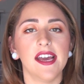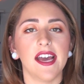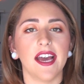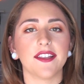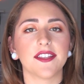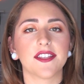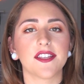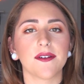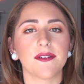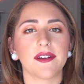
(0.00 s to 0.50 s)

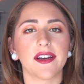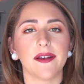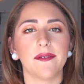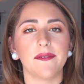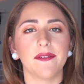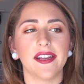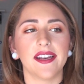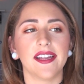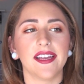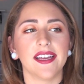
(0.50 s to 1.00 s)
And so when I
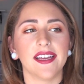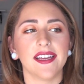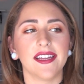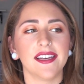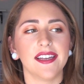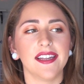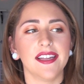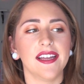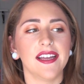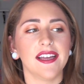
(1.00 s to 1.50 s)
went
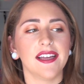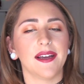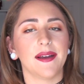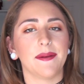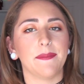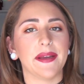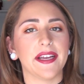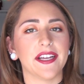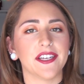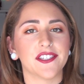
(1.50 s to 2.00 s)
in,
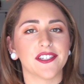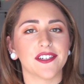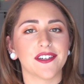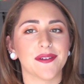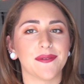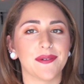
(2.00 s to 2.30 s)
made sure to